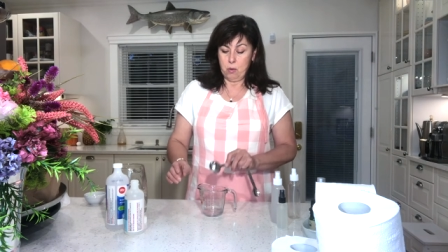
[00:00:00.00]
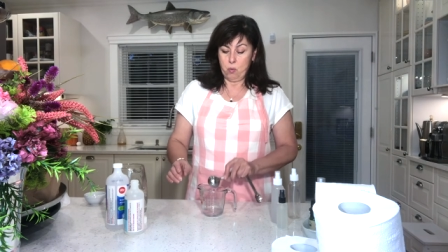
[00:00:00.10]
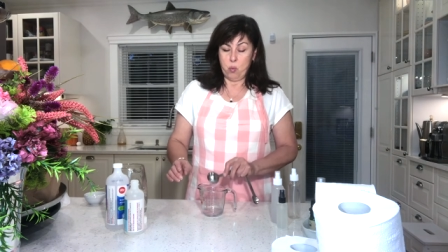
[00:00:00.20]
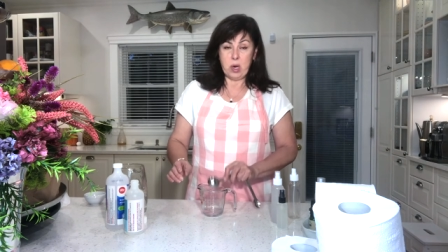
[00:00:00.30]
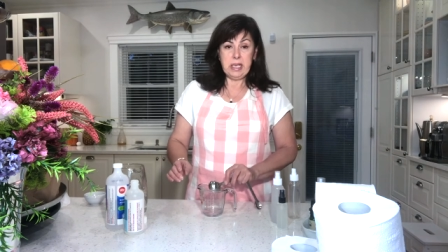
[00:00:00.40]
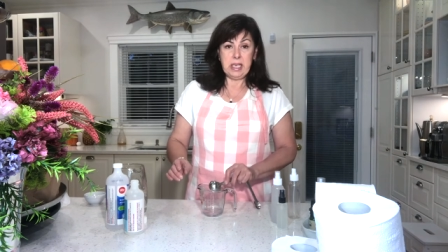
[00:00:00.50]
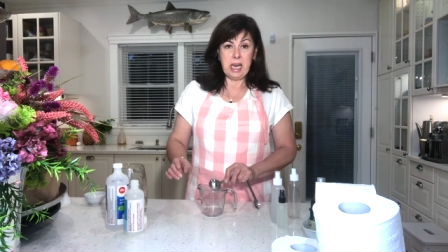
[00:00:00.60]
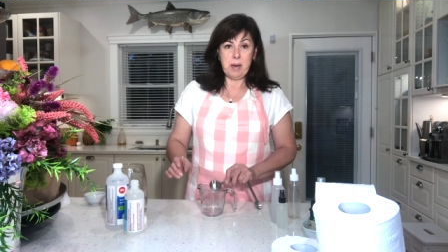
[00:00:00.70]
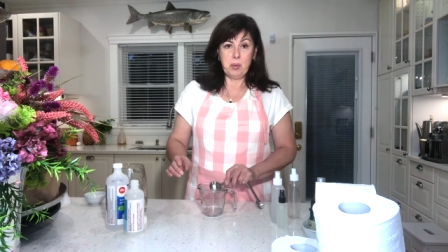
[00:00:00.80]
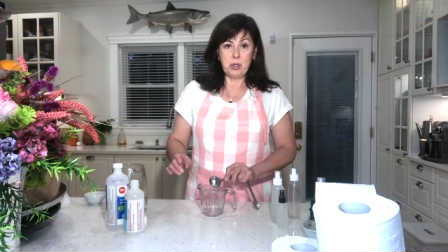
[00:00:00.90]
one
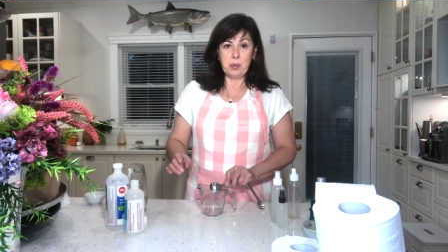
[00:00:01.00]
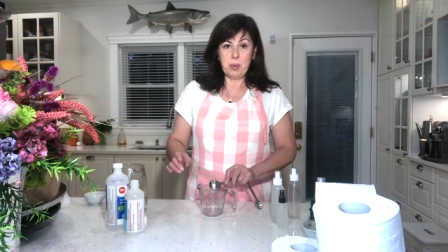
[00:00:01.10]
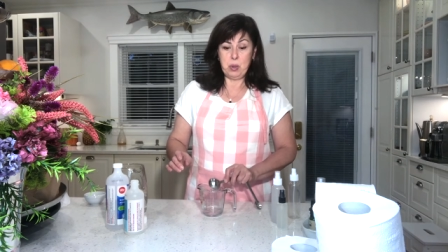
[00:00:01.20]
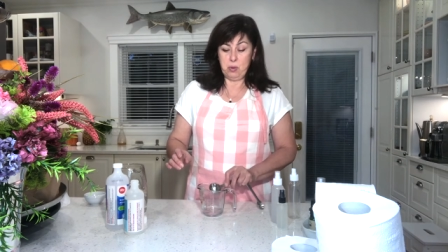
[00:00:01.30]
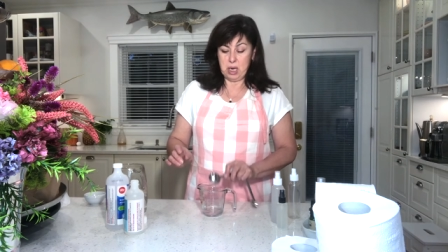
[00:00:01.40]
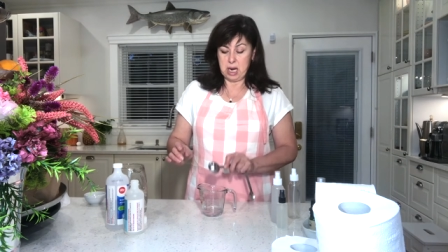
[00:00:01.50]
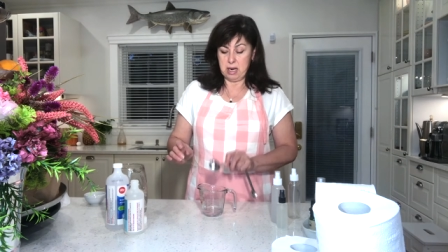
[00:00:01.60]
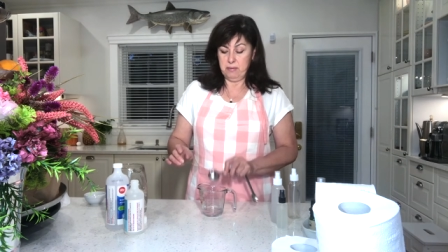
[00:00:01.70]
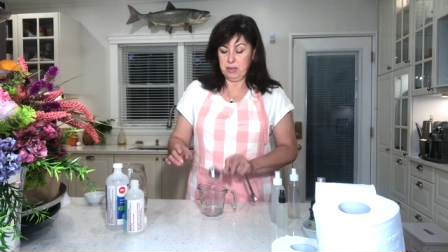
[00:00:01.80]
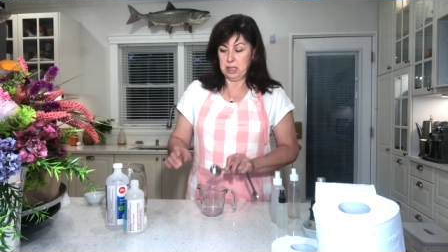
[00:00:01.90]
tablespoon
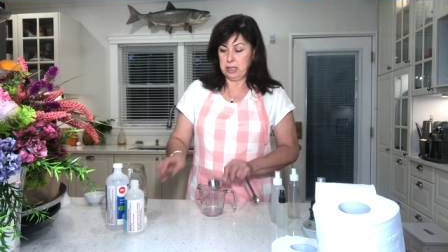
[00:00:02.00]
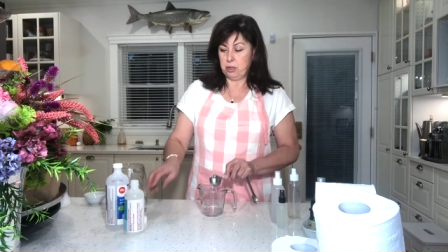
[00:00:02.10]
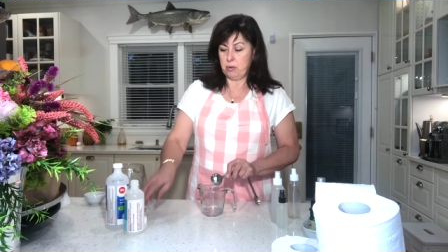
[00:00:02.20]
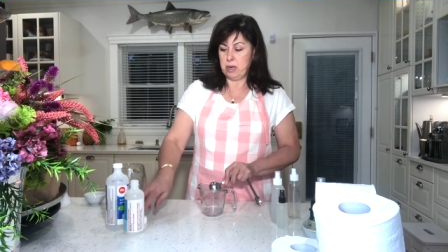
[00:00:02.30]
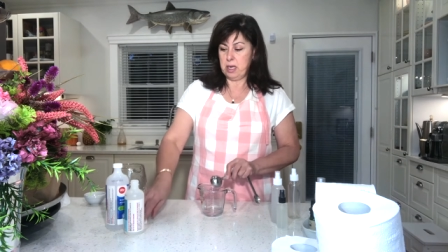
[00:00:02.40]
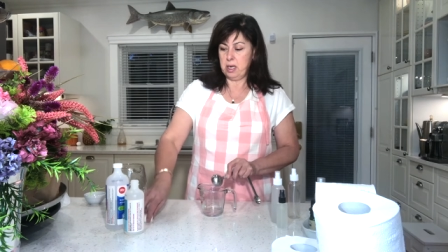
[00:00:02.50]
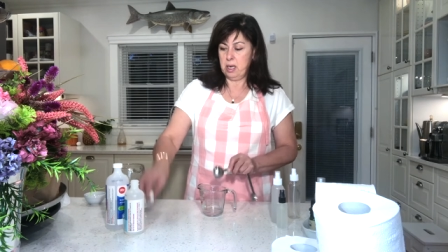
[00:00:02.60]
of glycerin.